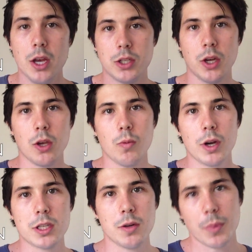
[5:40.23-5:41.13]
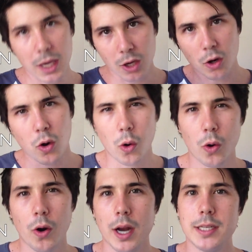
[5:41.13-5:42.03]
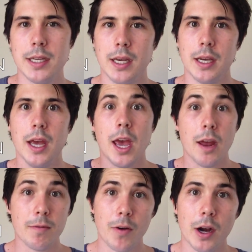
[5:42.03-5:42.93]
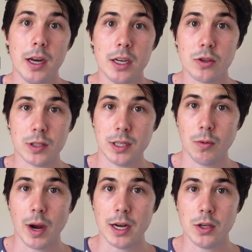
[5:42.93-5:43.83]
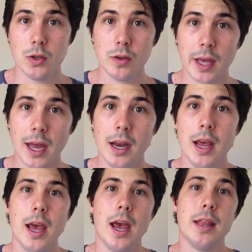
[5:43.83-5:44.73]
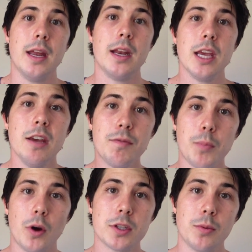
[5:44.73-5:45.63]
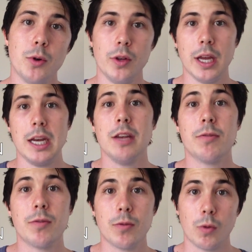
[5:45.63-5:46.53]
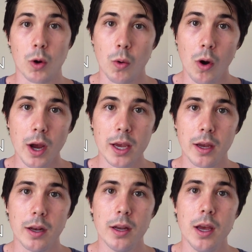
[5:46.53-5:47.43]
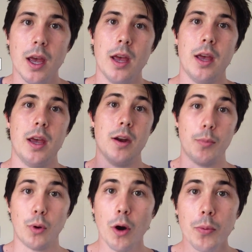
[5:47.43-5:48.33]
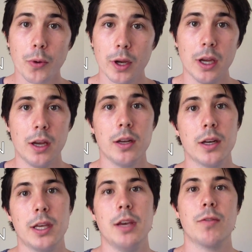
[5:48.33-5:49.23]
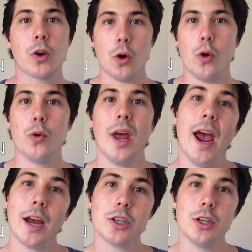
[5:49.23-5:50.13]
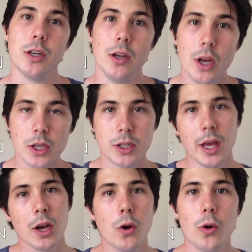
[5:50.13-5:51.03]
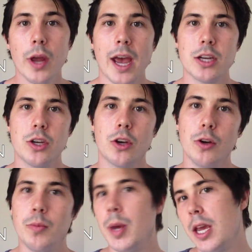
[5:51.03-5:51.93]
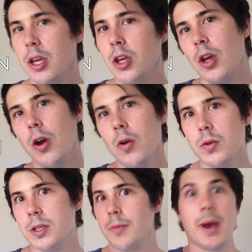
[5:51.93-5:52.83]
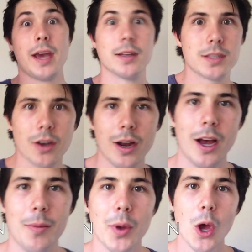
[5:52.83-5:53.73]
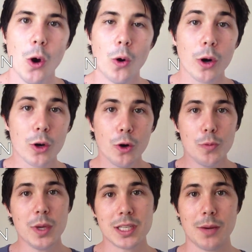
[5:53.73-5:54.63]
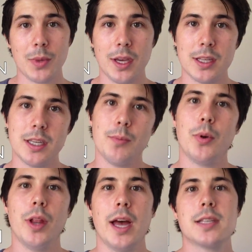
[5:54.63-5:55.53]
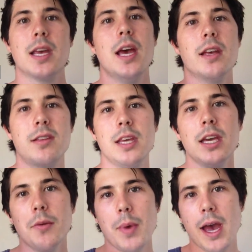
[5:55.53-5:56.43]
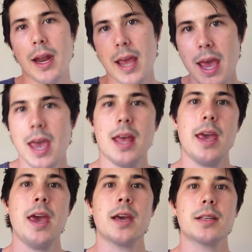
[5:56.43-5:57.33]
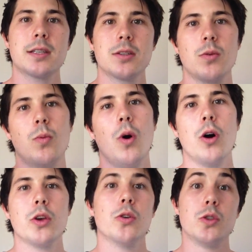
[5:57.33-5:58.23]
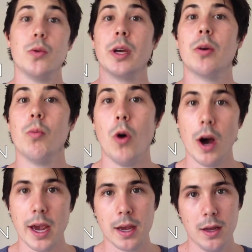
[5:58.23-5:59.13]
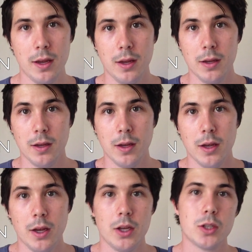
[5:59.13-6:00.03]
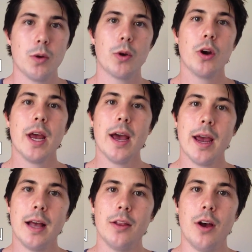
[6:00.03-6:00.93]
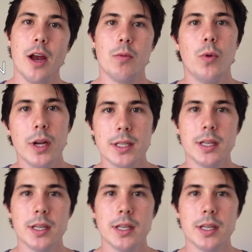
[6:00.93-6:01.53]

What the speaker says: So you want it to be your core idea and find an interesting way to do that. And then if possible and if required and appropriate, give a call to action. So that call to action could be go to the back and sign up, or it could be something as simple as think about X while you're doing Y. So we've got our outline. What is